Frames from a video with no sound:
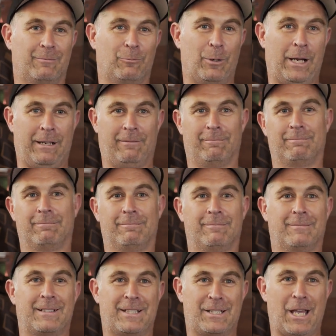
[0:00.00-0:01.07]
went
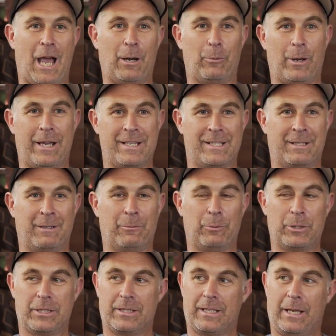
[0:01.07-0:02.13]
sideways and
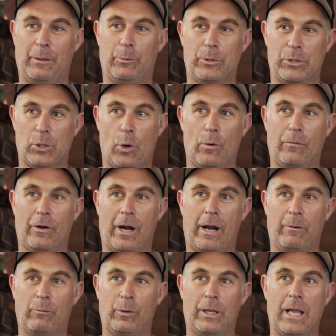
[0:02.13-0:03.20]
it was over. I
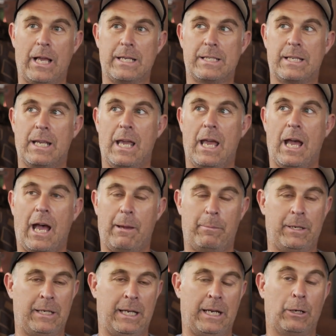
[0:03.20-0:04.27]
realized I'd
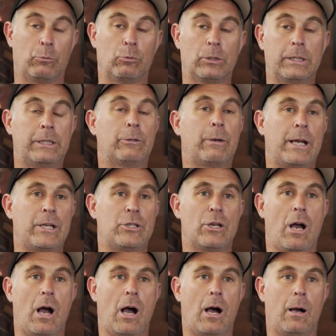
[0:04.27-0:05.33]
been in a really great
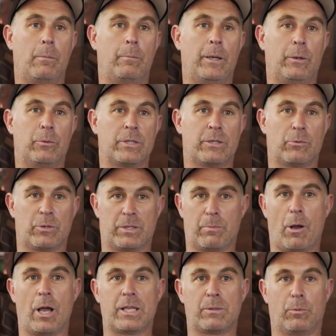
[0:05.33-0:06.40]
job, but it was a
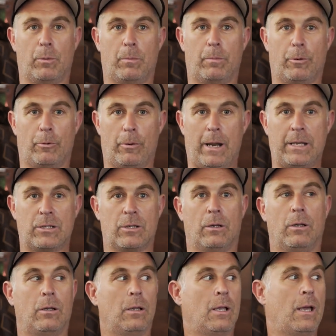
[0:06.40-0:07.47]
responsible
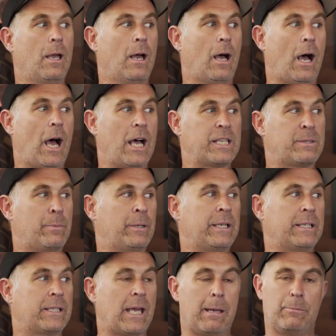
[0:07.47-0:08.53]
parental
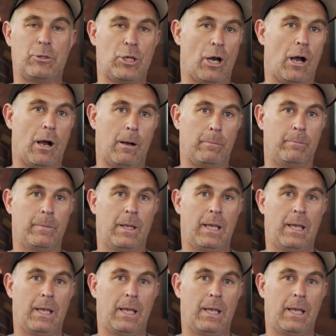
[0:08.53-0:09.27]
husband type job.